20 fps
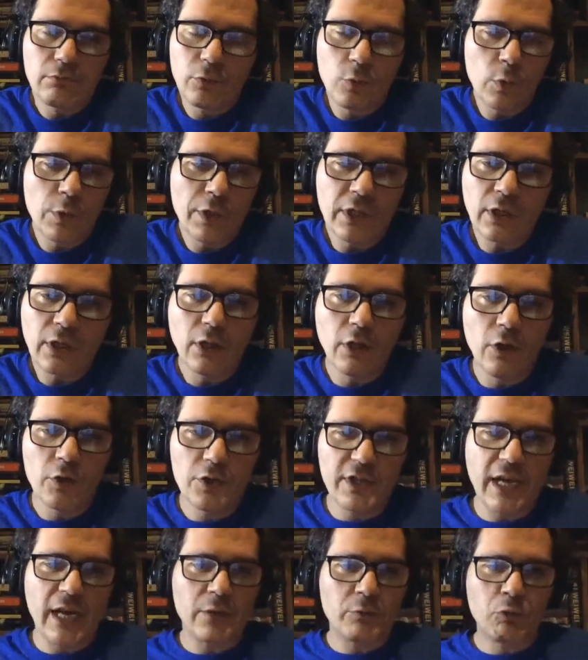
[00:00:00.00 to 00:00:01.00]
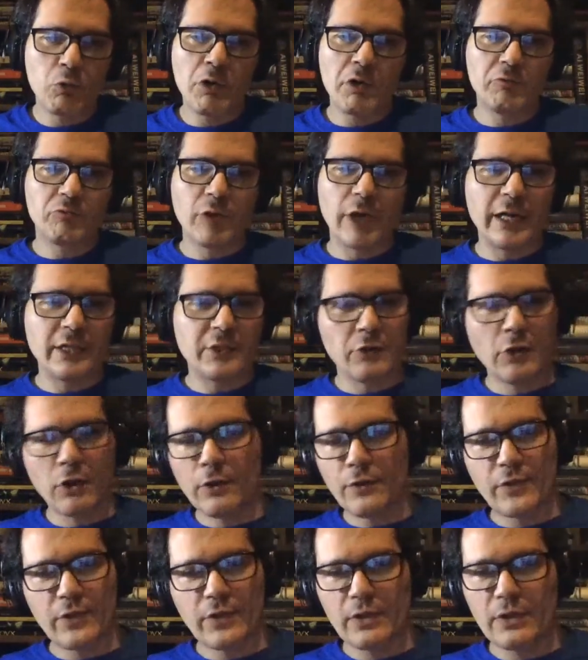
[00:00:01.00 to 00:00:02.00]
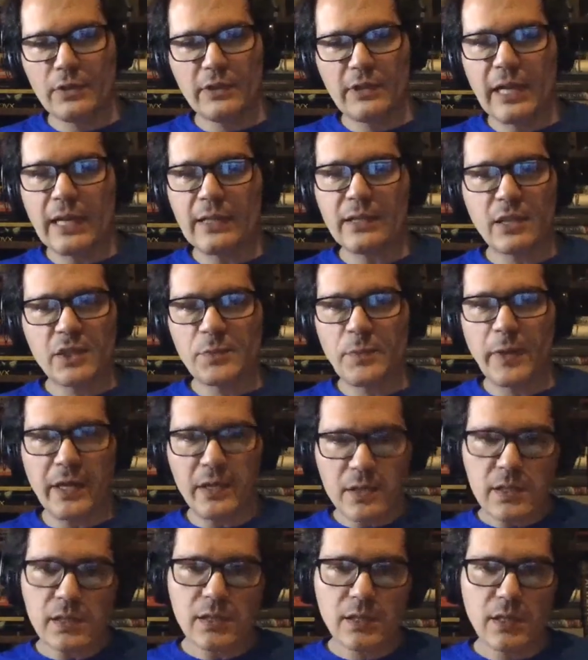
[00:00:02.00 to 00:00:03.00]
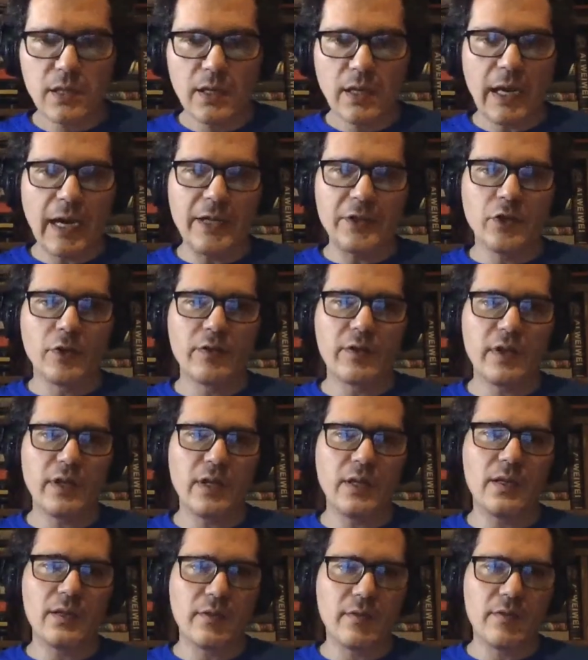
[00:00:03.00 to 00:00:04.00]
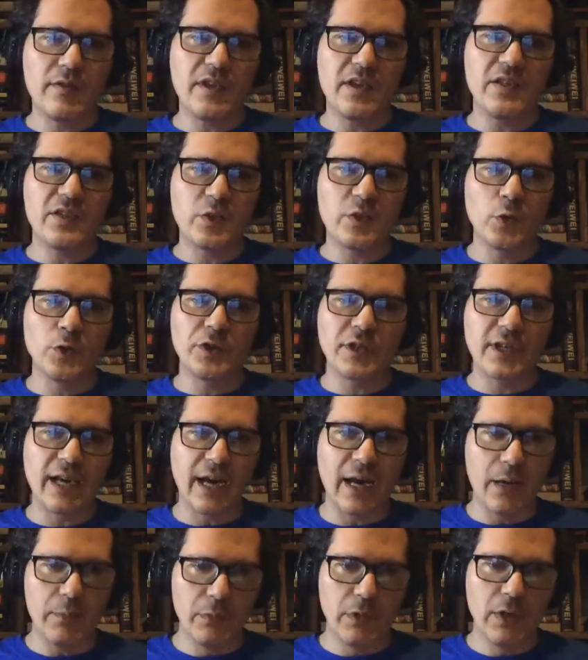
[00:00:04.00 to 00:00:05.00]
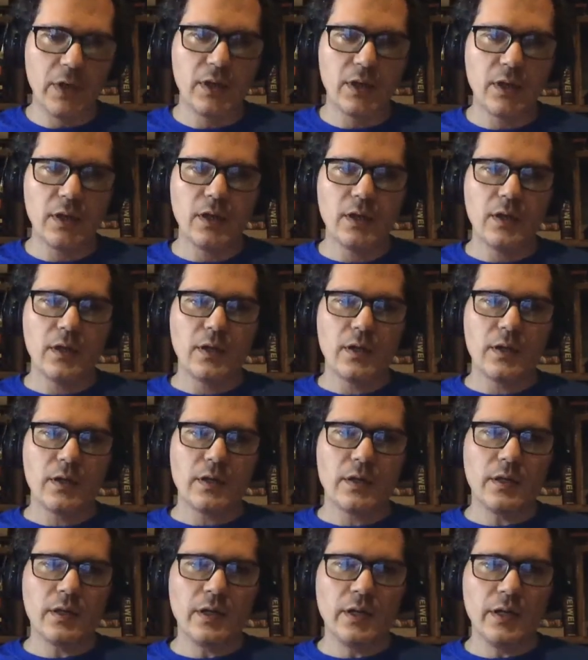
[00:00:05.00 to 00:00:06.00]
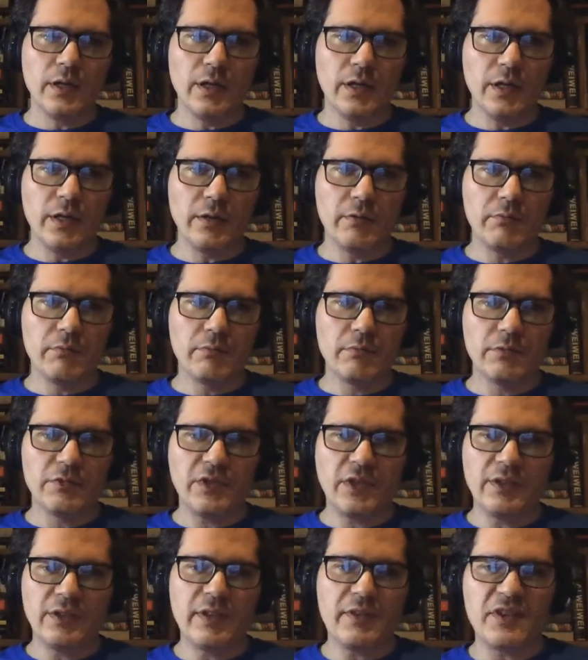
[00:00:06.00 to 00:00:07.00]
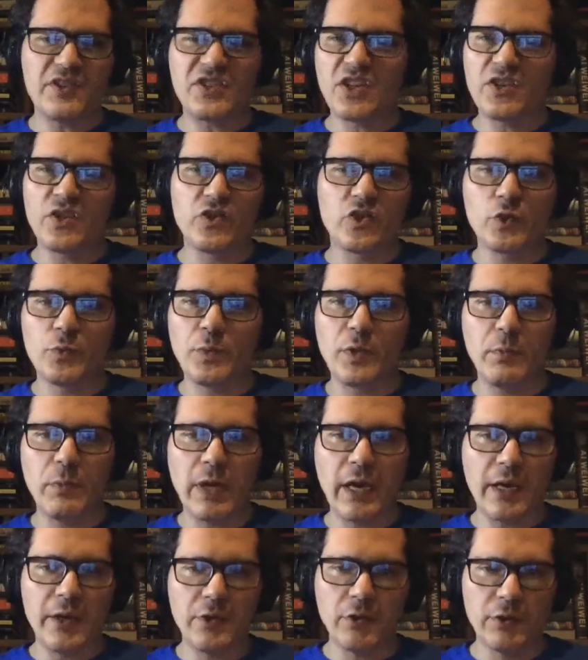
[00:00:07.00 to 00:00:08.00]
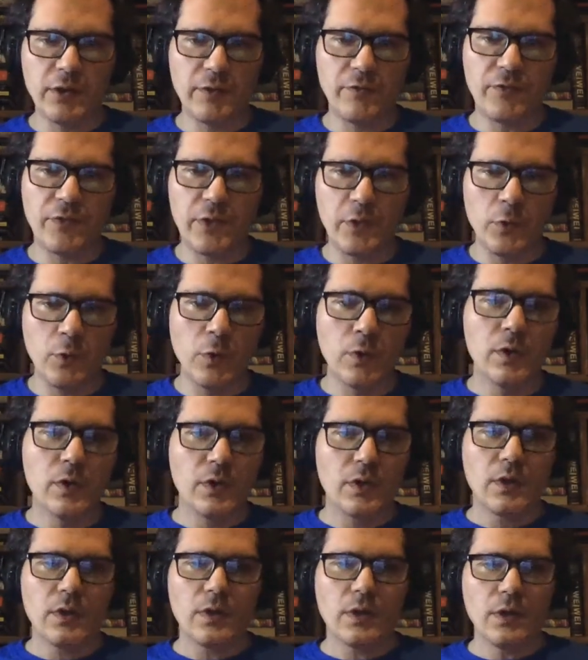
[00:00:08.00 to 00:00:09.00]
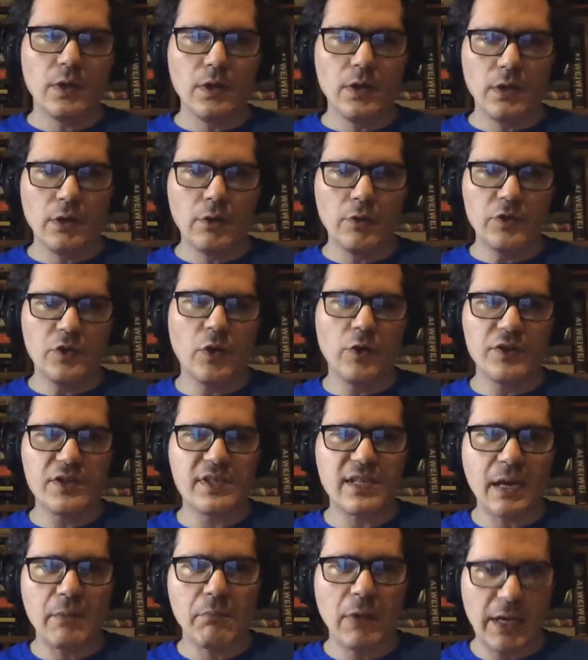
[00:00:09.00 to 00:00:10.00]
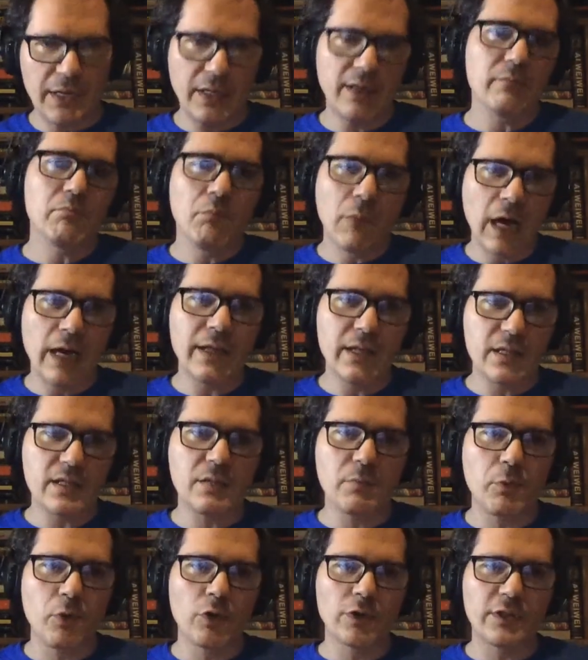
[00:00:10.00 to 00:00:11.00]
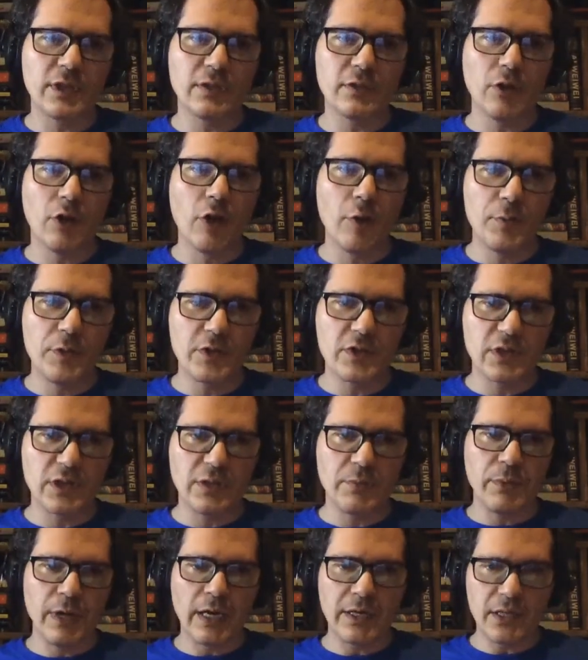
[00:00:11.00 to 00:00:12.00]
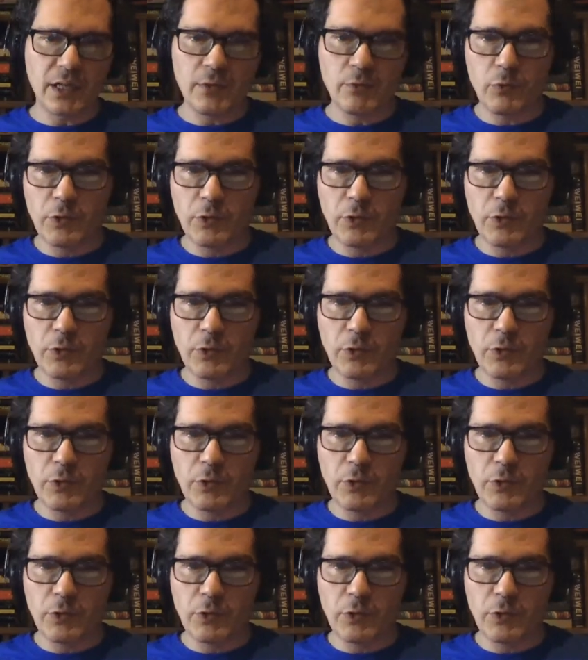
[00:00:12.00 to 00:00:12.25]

we close that, we write off that expense. I don't think this should come, the decision should be made on a few, on some money. Money is important, obviously, but if